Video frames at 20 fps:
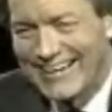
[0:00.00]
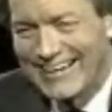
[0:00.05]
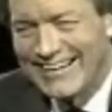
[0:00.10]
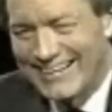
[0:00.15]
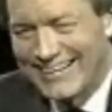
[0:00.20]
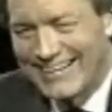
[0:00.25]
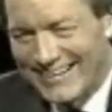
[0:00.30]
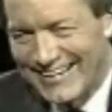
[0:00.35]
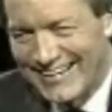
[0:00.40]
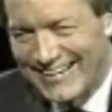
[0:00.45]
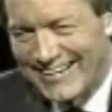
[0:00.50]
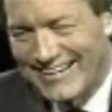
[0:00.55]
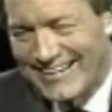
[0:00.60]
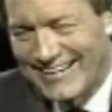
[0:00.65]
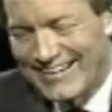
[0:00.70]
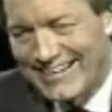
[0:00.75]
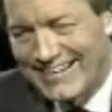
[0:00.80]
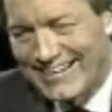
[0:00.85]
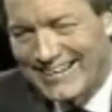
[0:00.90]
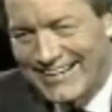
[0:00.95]
head and I yeah.
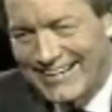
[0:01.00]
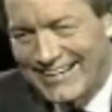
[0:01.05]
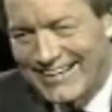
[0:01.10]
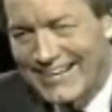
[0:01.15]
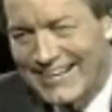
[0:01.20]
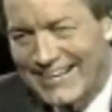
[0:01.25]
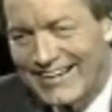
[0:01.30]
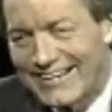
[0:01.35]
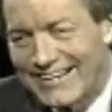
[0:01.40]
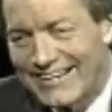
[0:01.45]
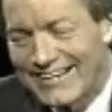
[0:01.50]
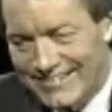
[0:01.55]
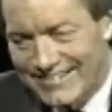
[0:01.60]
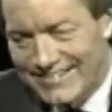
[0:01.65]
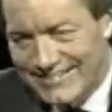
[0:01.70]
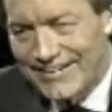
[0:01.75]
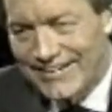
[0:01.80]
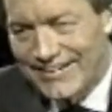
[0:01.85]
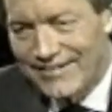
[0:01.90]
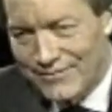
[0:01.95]
thought people might stop
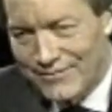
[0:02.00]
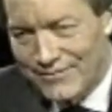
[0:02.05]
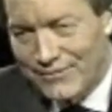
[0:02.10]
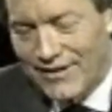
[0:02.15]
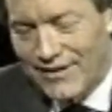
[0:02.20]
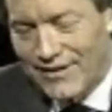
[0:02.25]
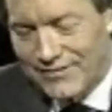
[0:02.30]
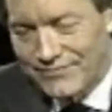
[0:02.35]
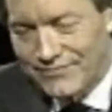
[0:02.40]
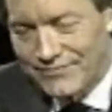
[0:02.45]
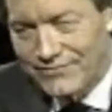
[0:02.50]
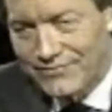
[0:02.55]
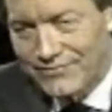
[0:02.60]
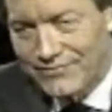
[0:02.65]
asking me yeah, to make right. their